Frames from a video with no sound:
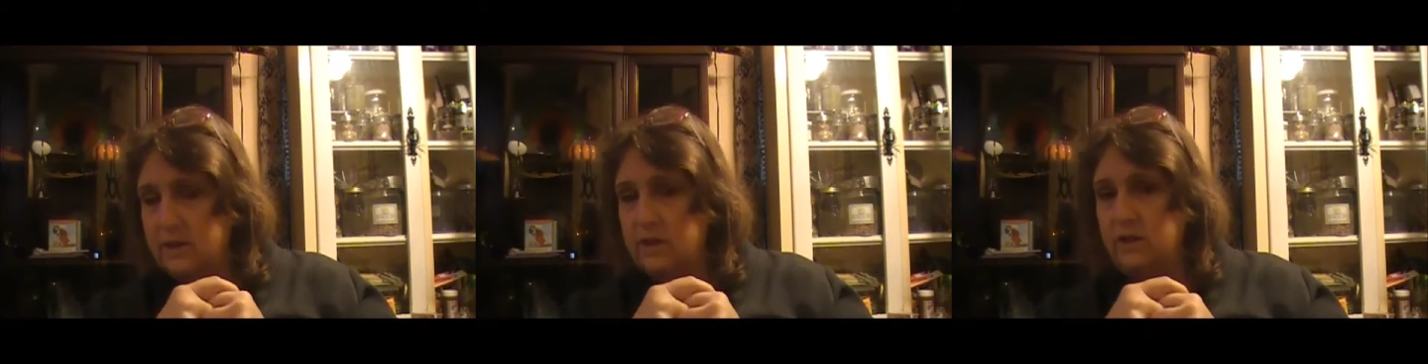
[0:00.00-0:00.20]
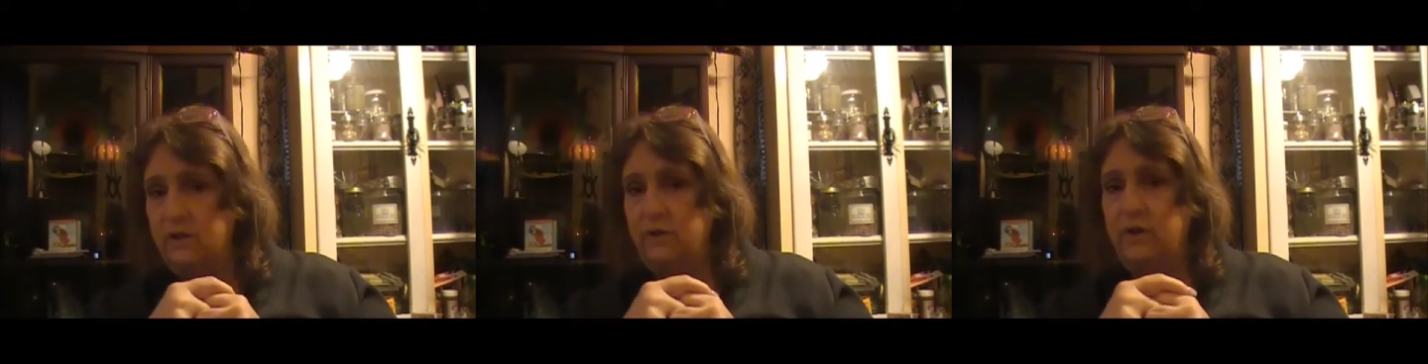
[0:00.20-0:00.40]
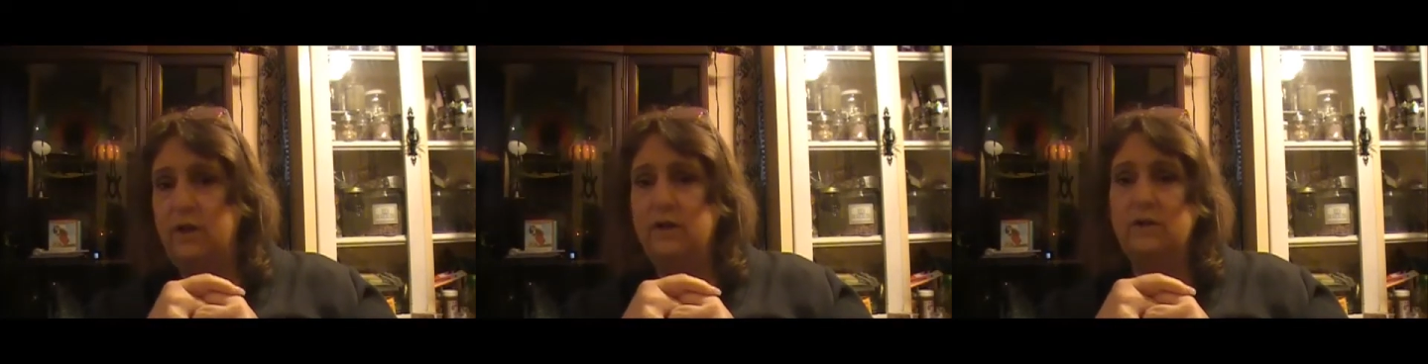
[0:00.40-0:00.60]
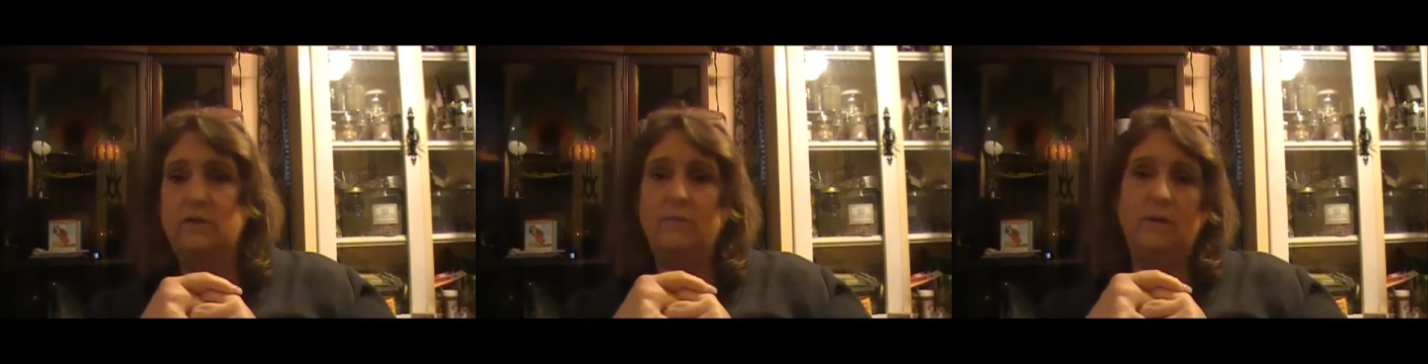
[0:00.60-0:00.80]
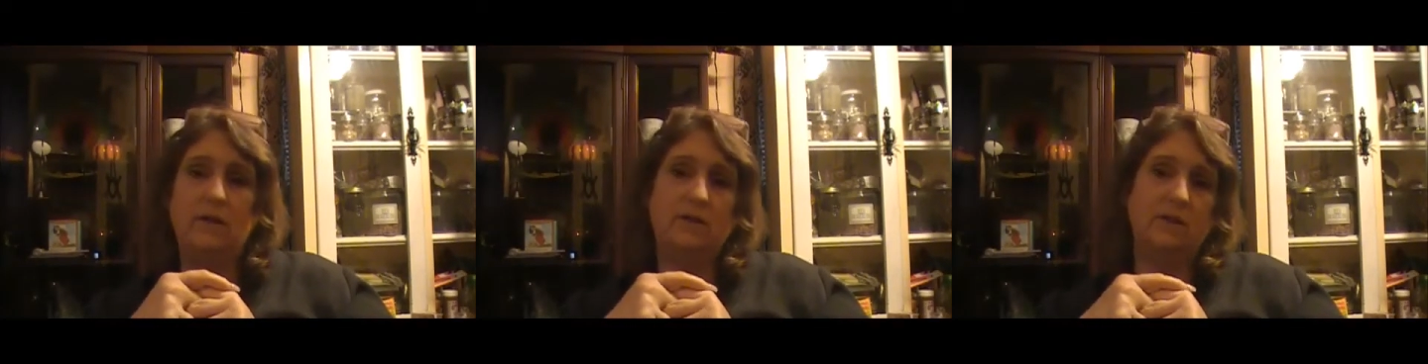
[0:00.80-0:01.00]
the new
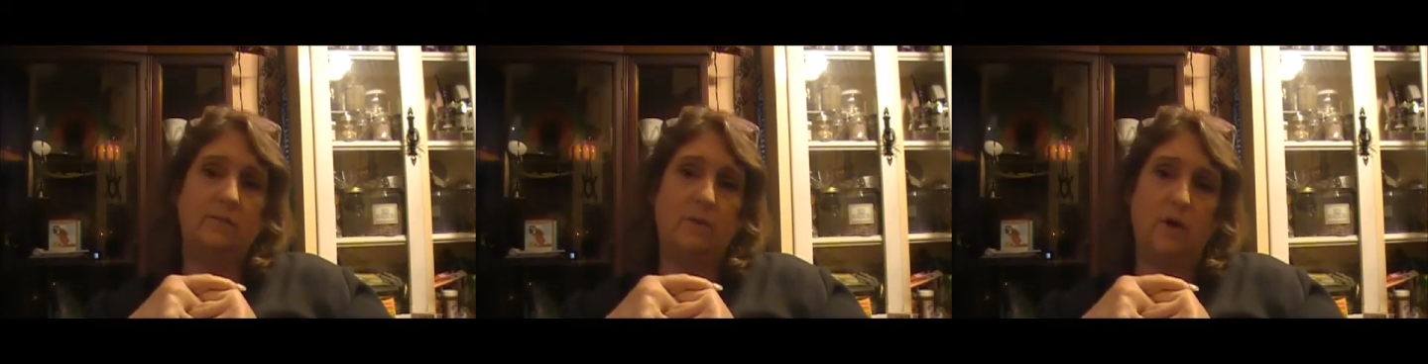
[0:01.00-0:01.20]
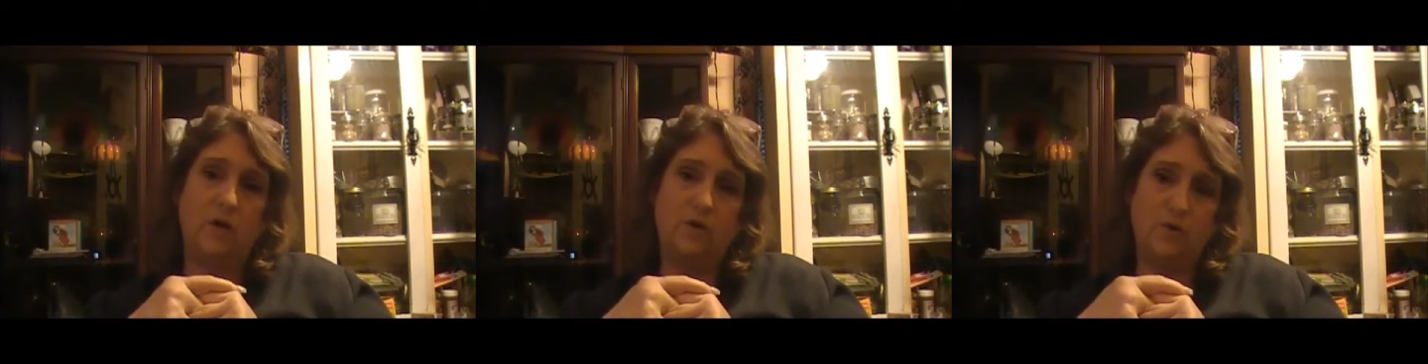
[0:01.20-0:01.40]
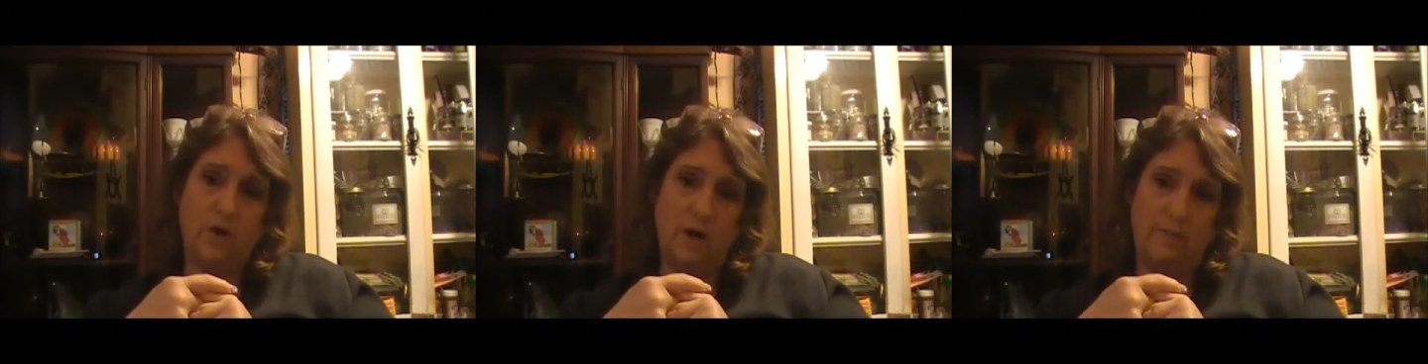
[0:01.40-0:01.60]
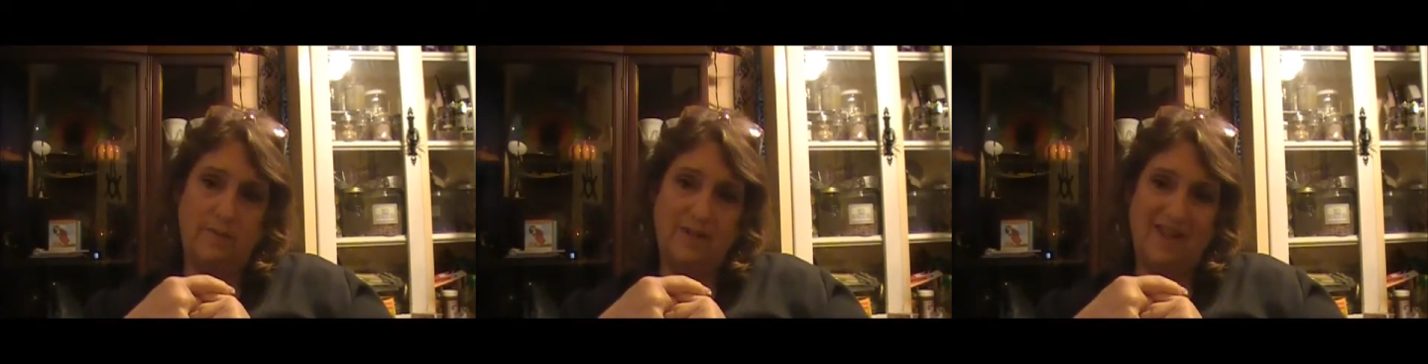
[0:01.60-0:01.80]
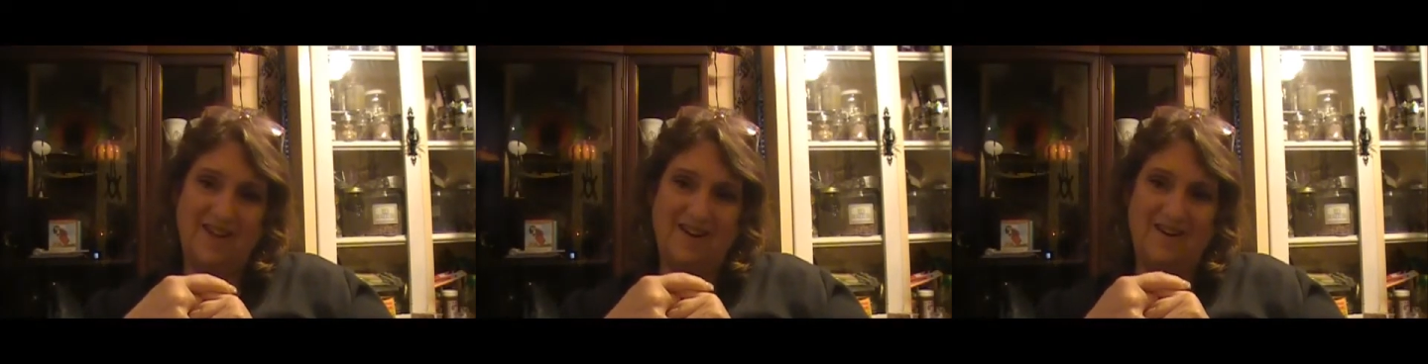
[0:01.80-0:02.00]
year because the ball
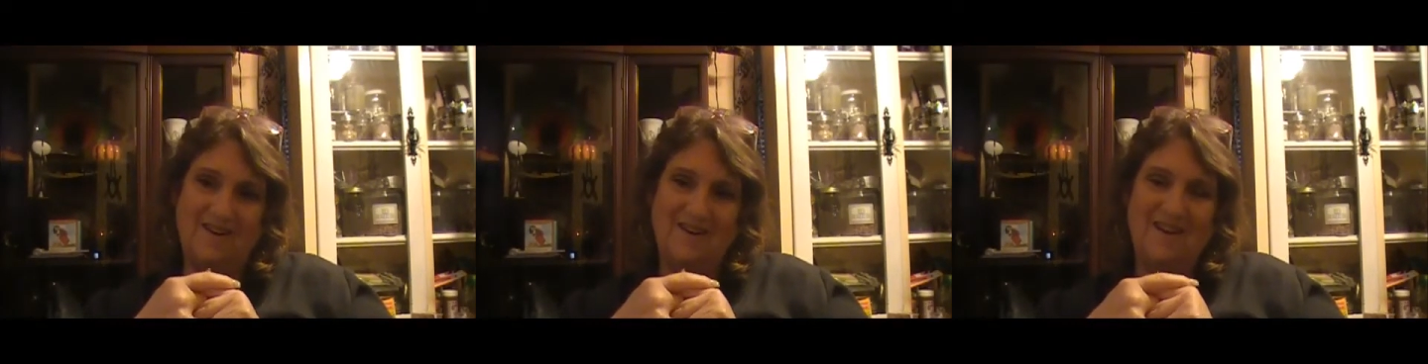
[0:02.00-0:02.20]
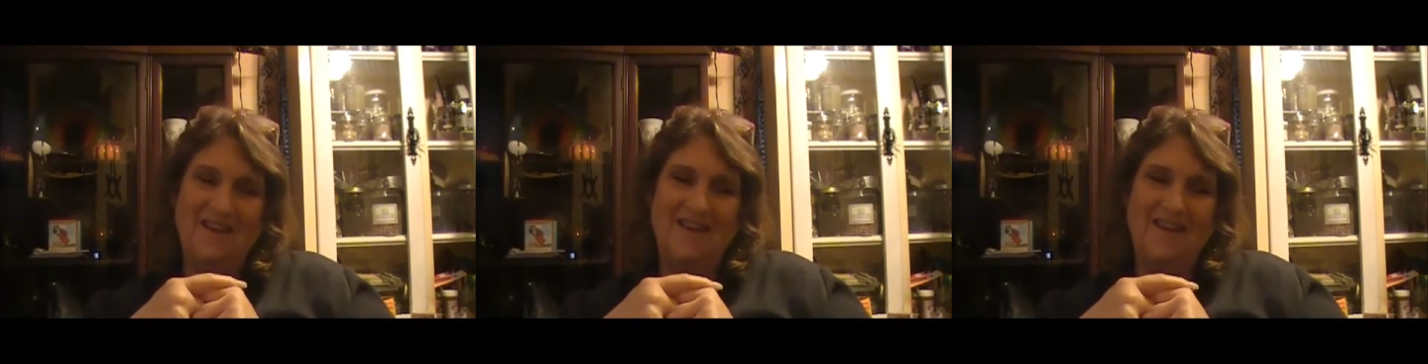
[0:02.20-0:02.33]
drops there.